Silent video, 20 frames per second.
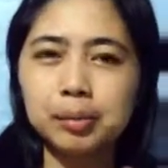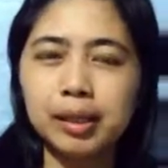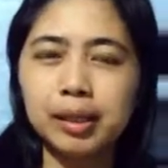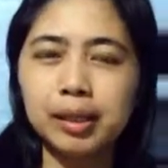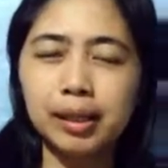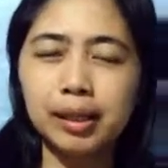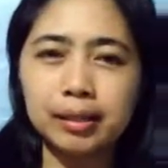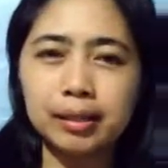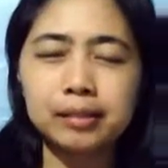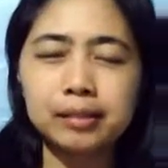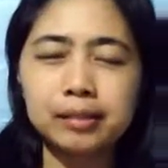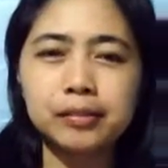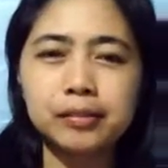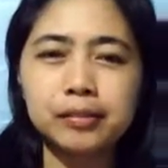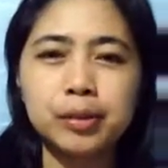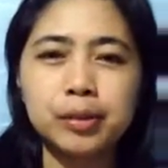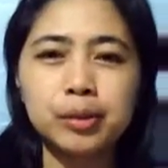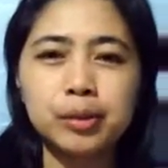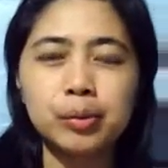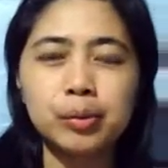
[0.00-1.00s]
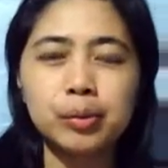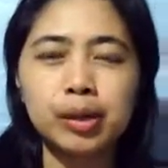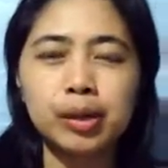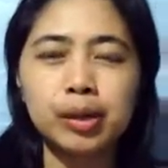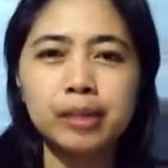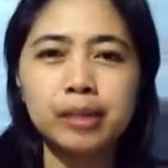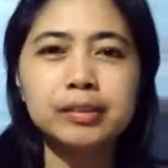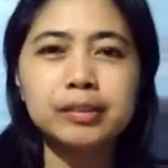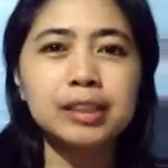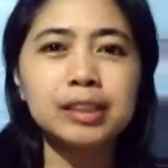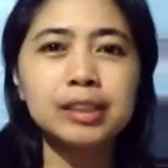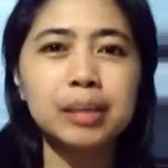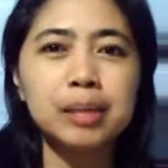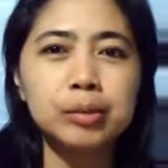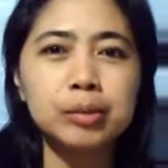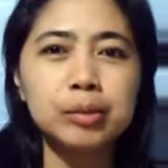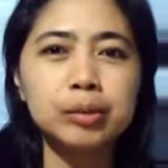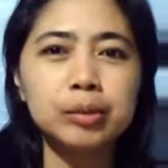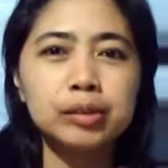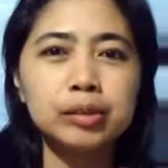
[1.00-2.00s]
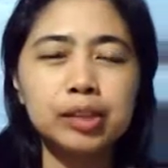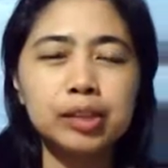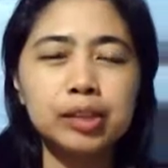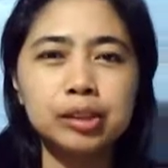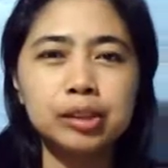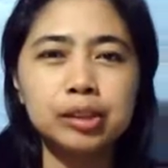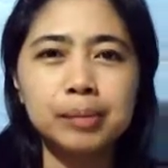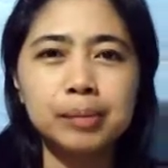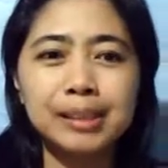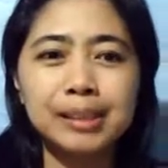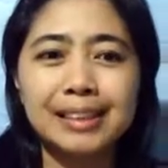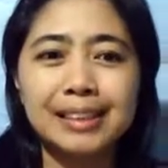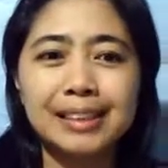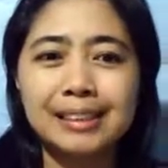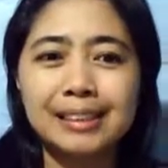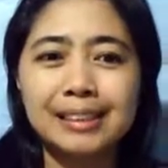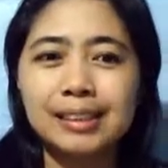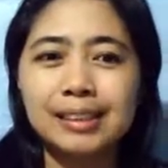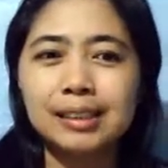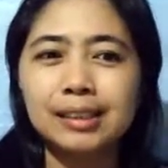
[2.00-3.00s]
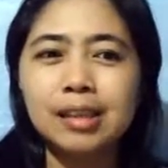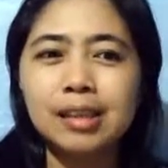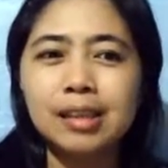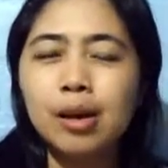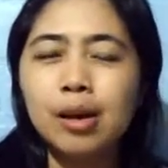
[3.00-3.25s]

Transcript: clearer for you every time you try to make sentences.